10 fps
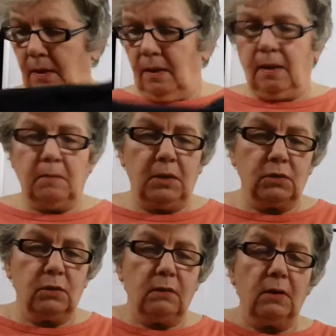I make
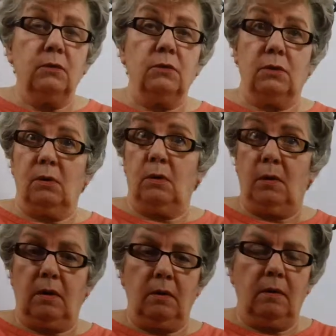sure I use
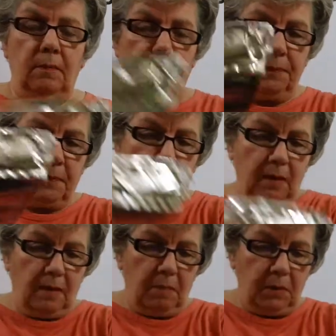Solarware,
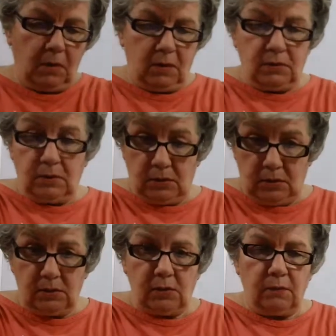because this
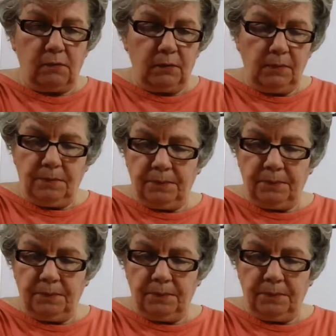is silver